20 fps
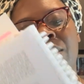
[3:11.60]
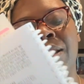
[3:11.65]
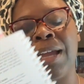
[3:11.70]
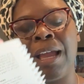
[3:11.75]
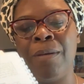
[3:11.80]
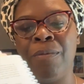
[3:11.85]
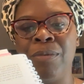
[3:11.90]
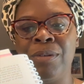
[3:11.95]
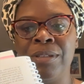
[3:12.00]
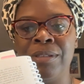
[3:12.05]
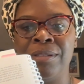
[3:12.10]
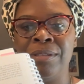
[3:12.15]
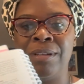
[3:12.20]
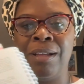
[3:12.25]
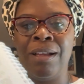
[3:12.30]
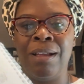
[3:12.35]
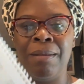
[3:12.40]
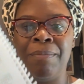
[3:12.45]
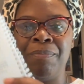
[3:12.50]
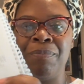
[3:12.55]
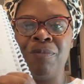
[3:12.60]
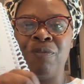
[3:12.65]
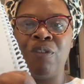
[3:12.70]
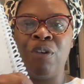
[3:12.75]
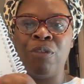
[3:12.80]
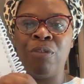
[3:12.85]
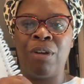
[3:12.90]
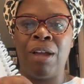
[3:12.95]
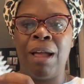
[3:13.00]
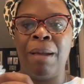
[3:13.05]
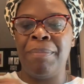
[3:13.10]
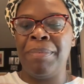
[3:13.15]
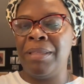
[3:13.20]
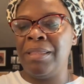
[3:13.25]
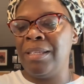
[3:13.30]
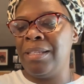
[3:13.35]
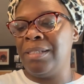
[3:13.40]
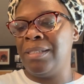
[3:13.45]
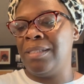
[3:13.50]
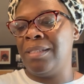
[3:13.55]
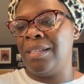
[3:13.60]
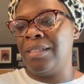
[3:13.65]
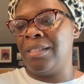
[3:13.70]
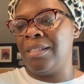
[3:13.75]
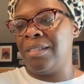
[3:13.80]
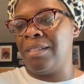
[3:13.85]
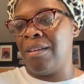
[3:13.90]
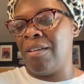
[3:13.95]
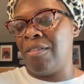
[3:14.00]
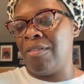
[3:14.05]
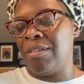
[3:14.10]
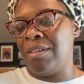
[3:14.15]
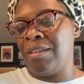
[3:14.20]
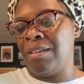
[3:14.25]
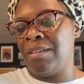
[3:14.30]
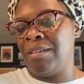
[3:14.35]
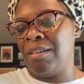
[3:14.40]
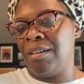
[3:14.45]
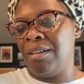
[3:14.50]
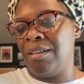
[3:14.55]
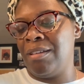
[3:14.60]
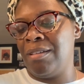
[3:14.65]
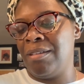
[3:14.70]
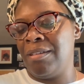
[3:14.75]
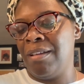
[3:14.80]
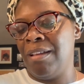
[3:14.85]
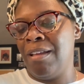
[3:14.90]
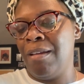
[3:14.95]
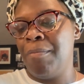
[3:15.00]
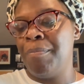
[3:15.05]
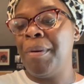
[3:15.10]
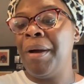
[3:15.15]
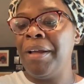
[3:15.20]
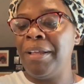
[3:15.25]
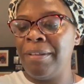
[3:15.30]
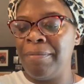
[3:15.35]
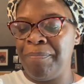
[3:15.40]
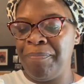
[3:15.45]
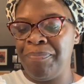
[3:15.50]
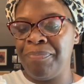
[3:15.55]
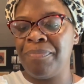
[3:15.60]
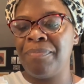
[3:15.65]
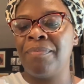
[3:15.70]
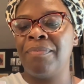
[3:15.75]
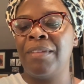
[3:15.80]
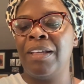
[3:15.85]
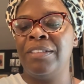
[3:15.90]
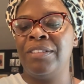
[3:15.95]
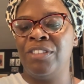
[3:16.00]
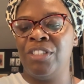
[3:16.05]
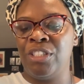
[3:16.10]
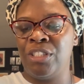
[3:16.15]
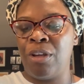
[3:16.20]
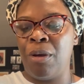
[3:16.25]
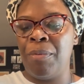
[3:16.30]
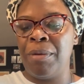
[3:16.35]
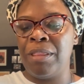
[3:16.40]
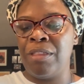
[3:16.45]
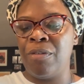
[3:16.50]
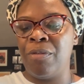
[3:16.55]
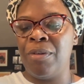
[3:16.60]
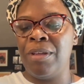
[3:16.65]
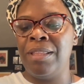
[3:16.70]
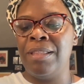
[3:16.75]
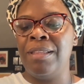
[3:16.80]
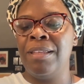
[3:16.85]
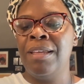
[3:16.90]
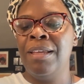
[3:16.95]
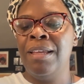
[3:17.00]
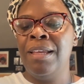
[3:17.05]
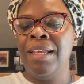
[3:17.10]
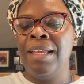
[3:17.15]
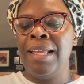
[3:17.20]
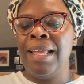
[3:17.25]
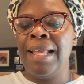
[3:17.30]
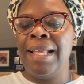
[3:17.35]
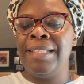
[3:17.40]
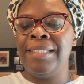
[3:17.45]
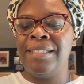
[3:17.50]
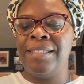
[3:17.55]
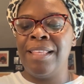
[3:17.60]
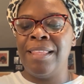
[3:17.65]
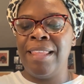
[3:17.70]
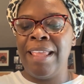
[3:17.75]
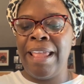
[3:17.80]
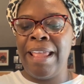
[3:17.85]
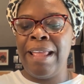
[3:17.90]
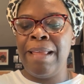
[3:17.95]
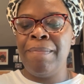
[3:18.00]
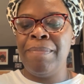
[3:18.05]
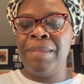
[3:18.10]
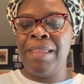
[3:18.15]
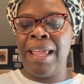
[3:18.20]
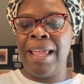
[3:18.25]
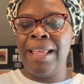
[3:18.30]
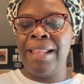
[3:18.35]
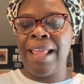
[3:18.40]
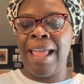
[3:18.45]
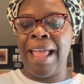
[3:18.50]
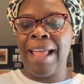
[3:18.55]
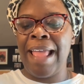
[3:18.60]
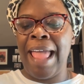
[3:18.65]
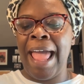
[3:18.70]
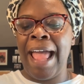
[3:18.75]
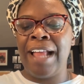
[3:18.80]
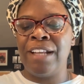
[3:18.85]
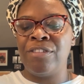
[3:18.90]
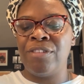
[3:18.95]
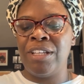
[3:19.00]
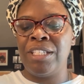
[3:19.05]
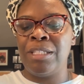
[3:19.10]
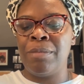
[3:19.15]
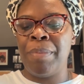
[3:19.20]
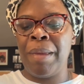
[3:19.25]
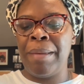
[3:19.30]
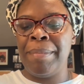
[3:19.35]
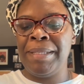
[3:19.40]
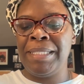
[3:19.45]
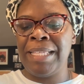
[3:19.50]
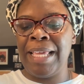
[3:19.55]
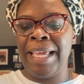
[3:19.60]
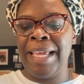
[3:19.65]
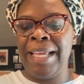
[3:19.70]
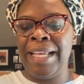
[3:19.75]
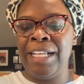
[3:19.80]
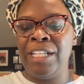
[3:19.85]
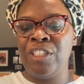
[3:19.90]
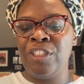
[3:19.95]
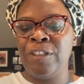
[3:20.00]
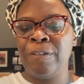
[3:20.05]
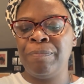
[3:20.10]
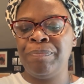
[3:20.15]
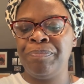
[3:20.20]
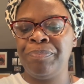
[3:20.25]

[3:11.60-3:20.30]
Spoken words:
like I wouldn't photocopy this necessarily, but just going through it. It's the name, date, address, baby's age.